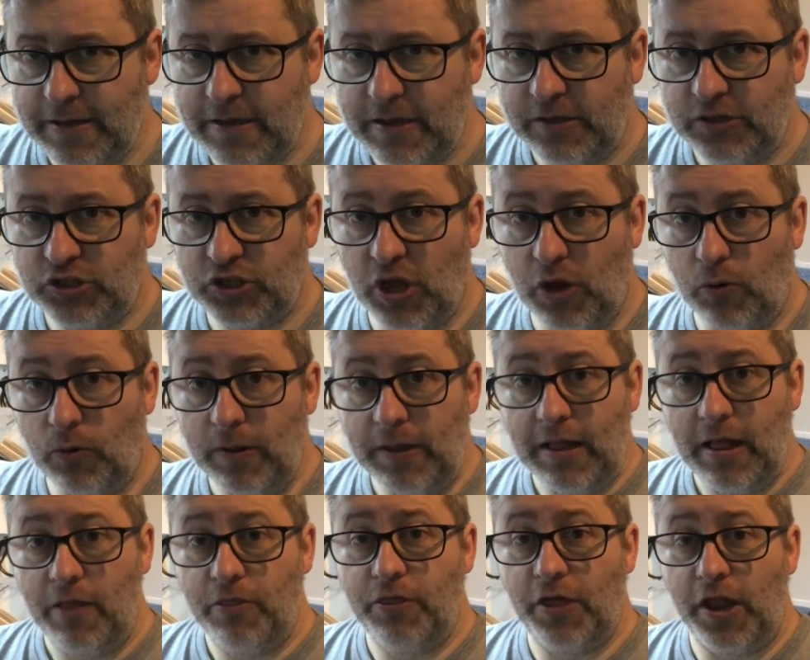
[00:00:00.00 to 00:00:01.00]
So
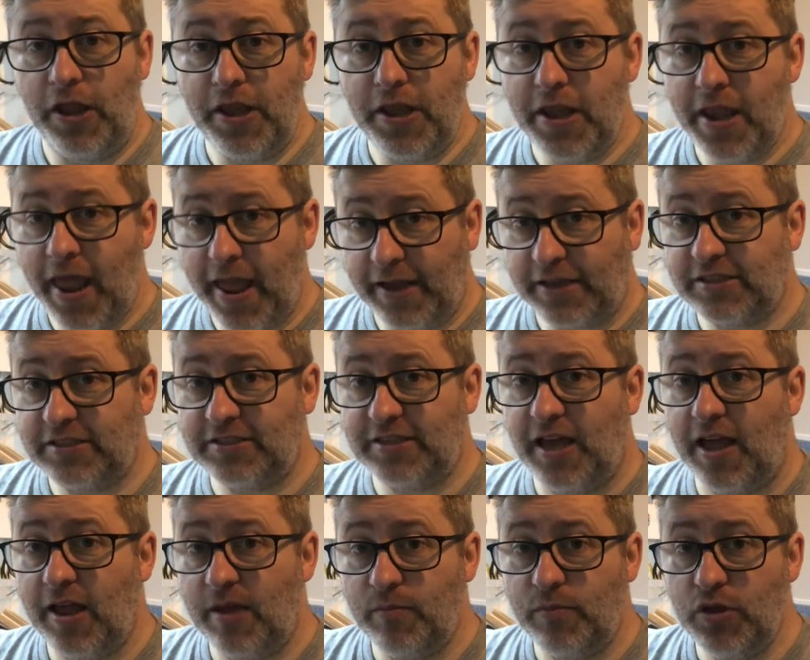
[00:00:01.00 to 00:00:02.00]
the next
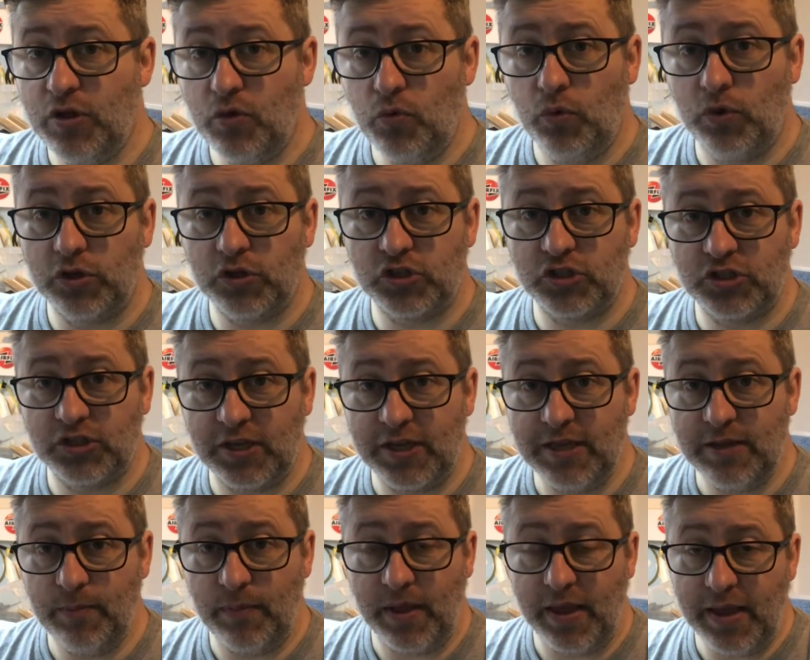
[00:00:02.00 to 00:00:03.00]
time you will see
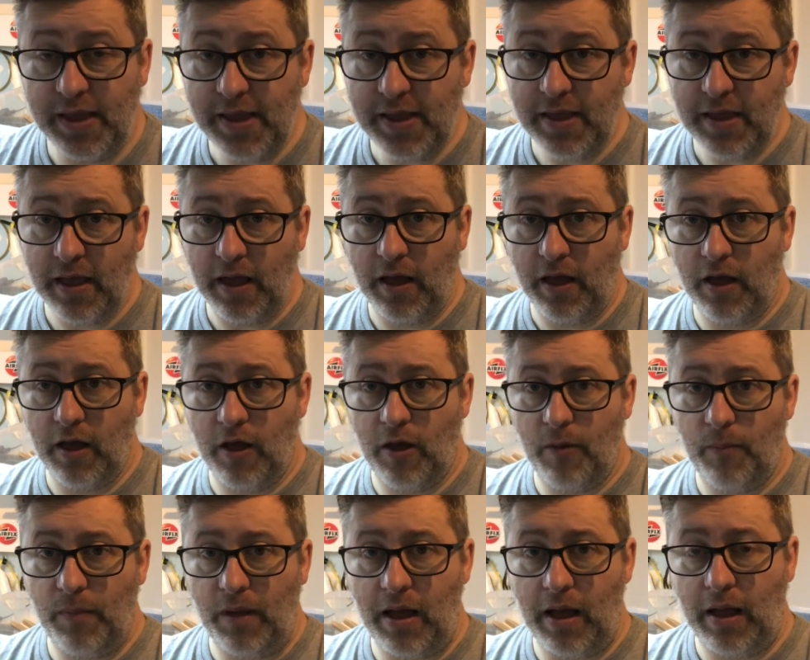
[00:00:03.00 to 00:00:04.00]
me,
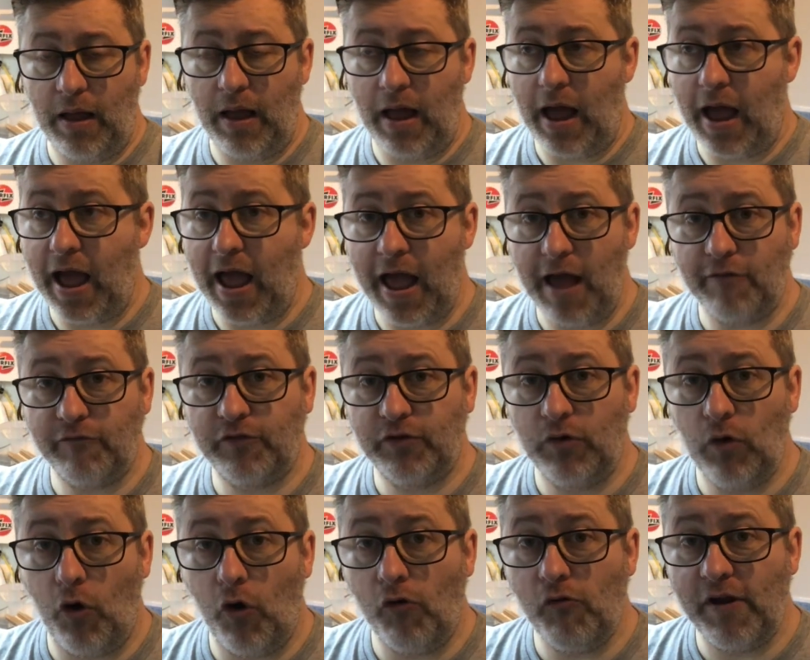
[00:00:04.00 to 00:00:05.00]
I have
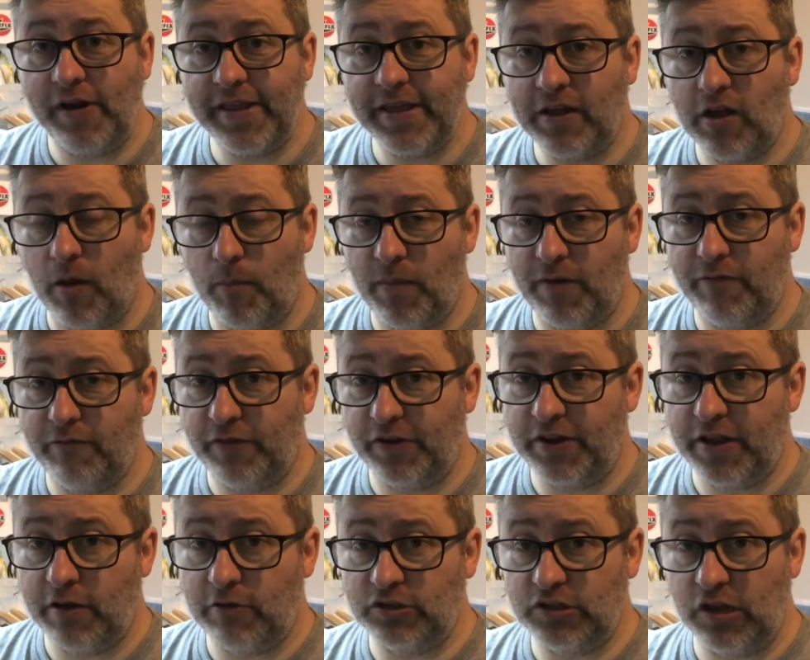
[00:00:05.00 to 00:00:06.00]
already got my
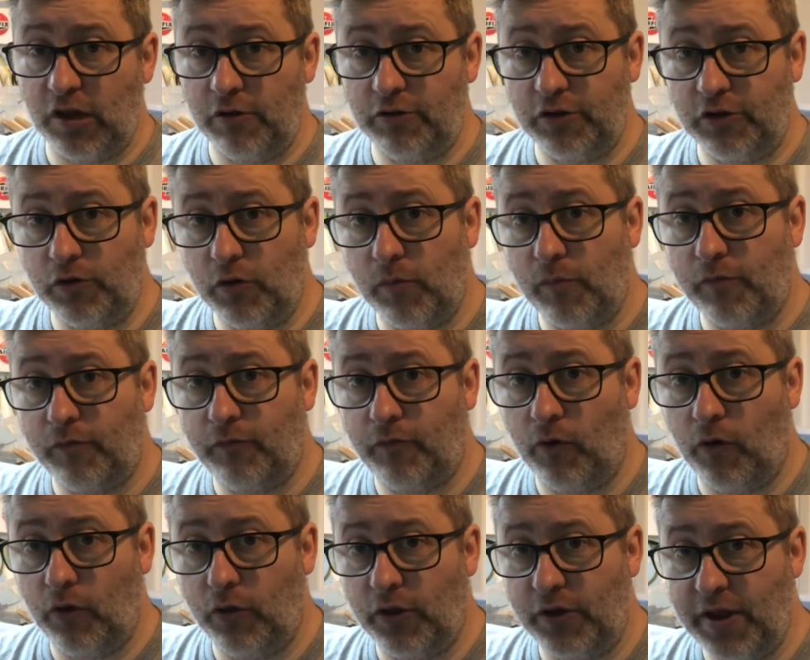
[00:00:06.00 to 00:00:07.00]
videos loaded up
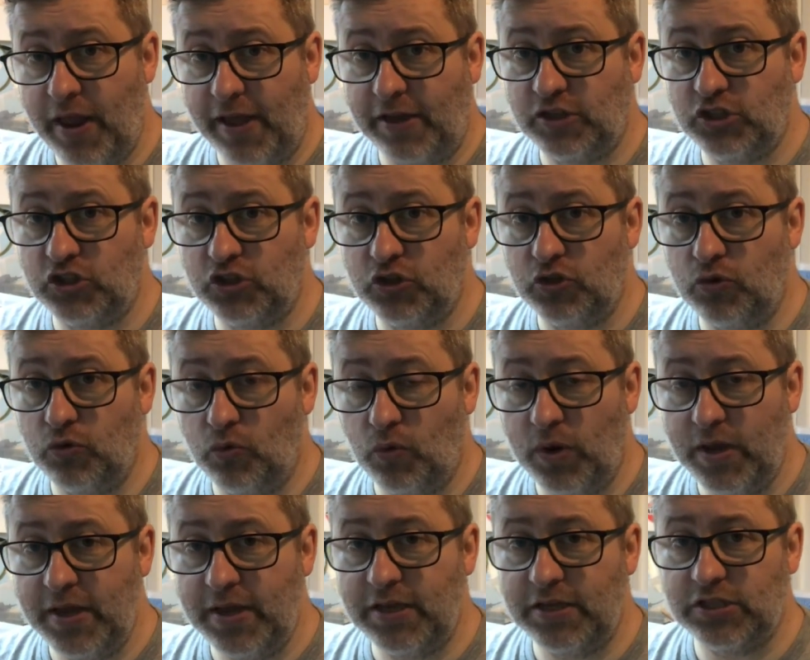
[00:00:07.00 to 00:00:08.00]
for the next 2
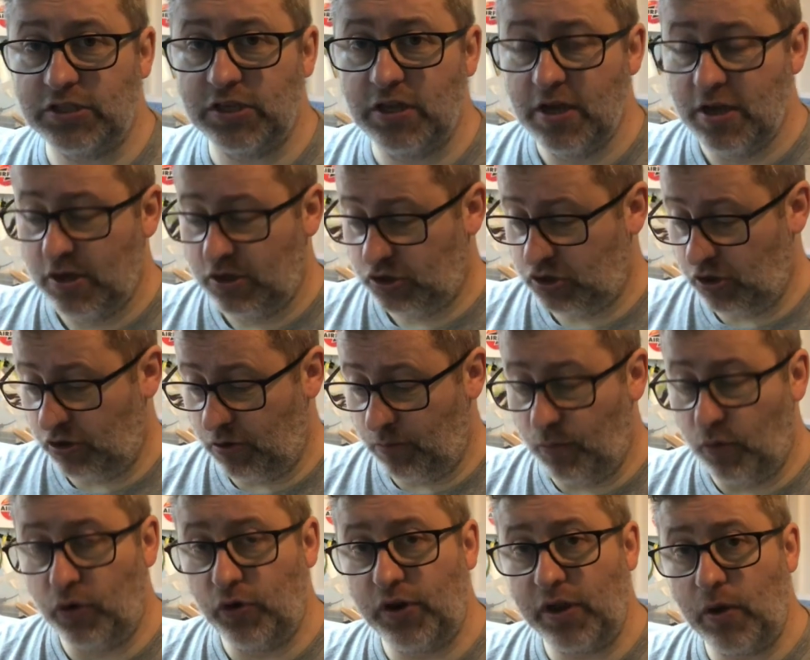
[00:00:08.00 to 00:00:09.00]
weeks. So the
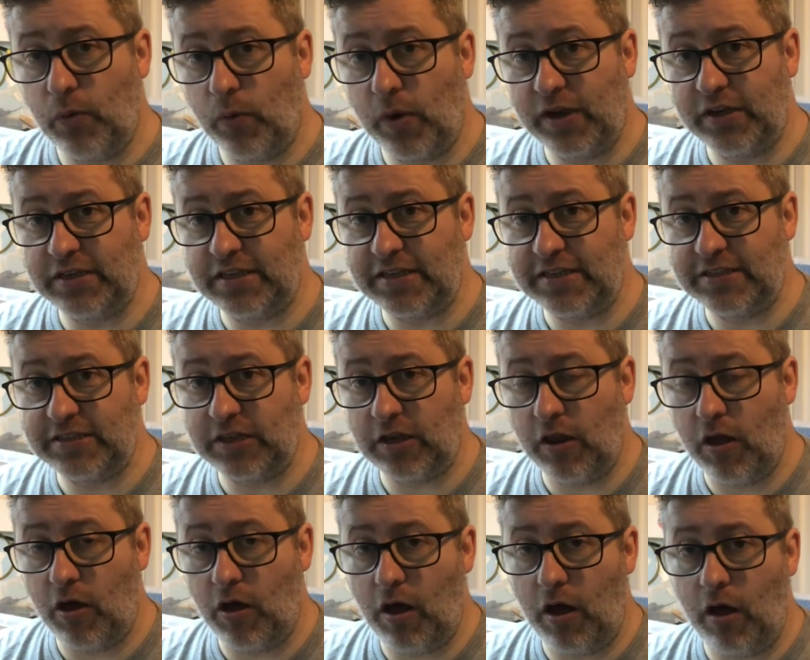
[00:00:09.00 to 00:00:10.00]
Monday and Wednesday
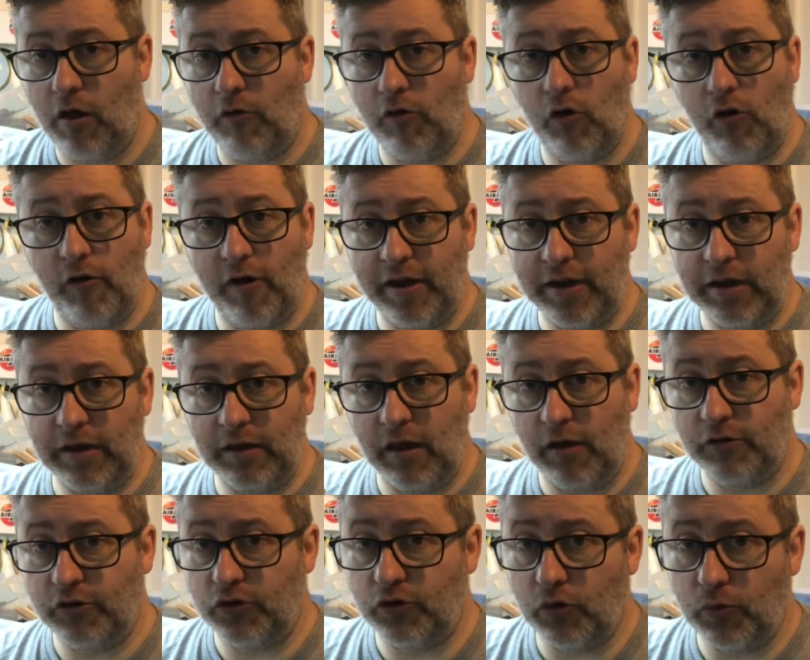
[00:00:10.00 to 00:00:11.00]
slot are already
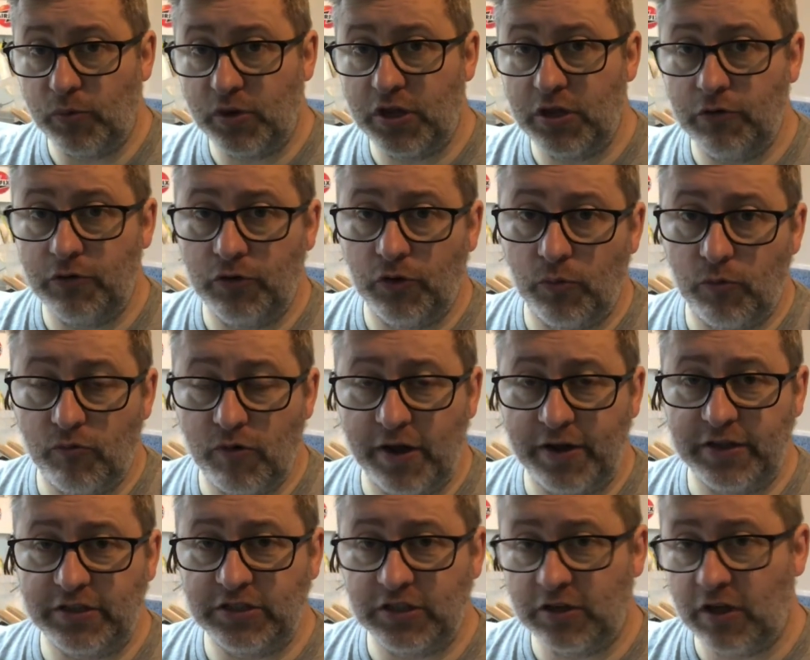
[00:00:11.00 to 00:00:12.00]
loaded up, queued up, ready
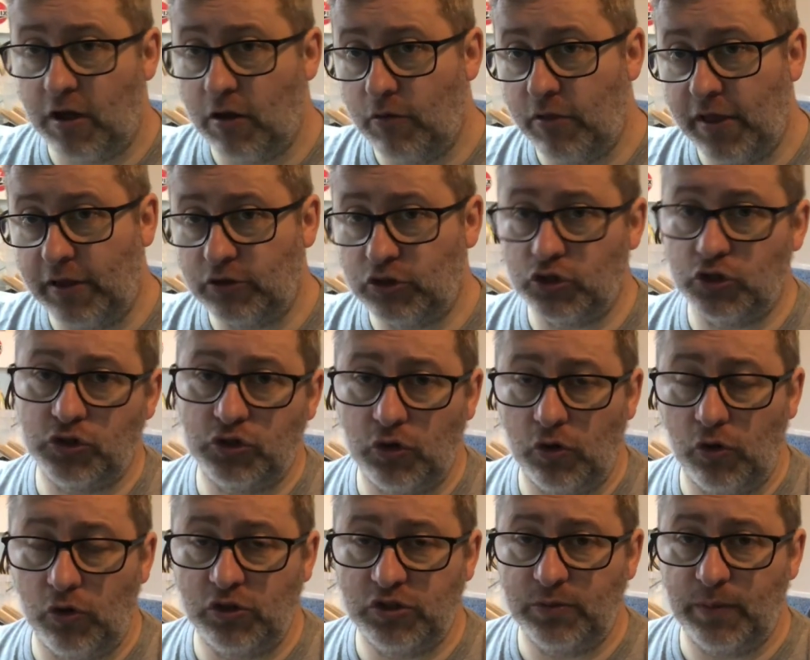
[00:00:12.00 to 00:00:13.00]
to go. They'll just
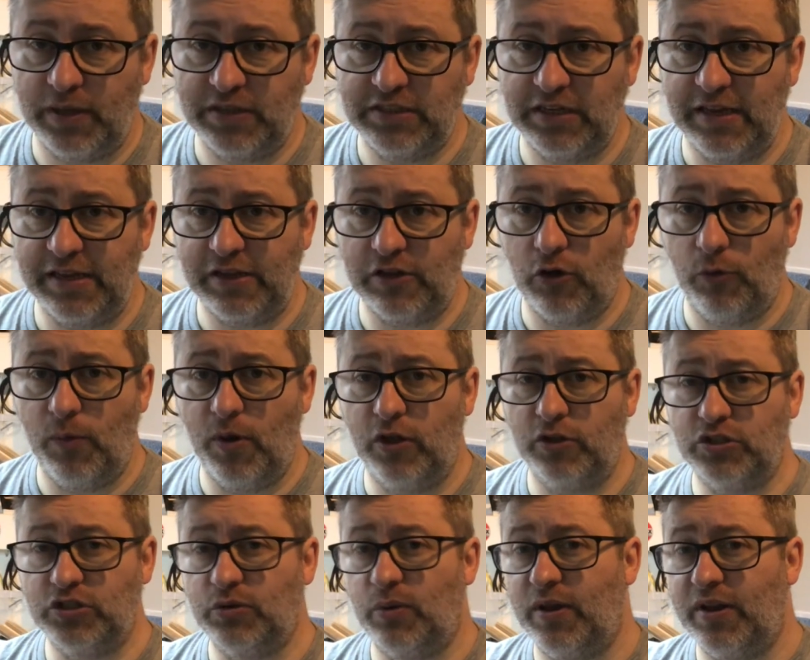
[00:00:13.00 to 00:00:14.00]
automatically come on
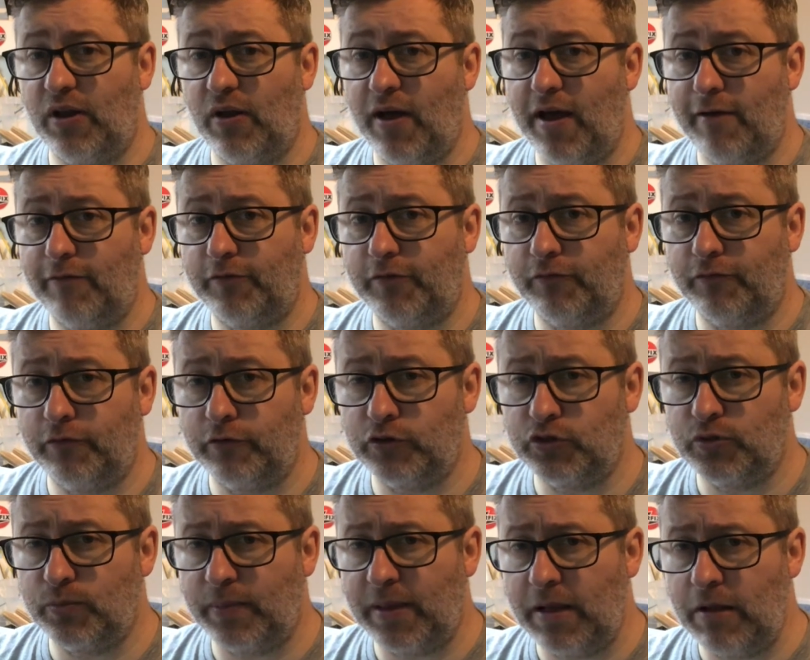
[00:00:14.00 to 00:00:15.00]
so I don't have to fuss
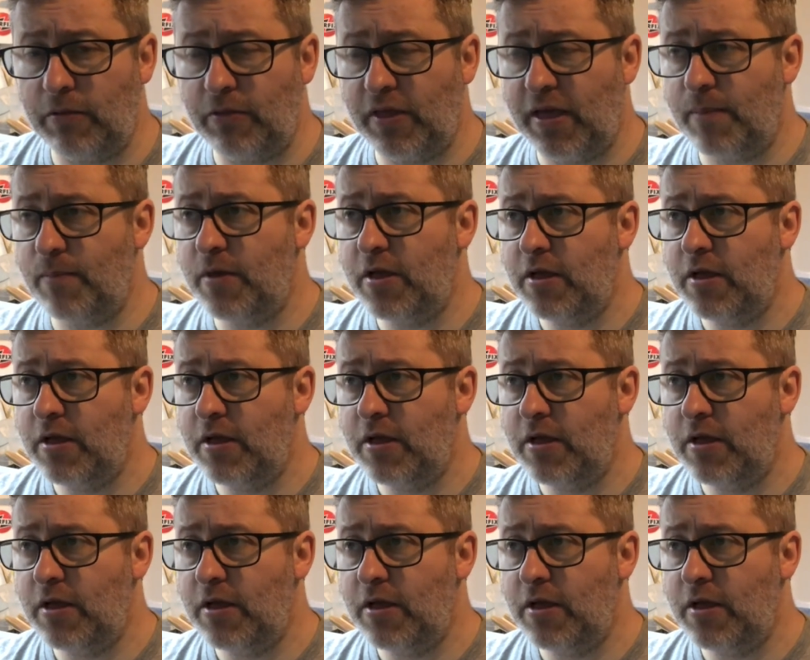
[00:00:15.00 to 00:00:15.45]
about them.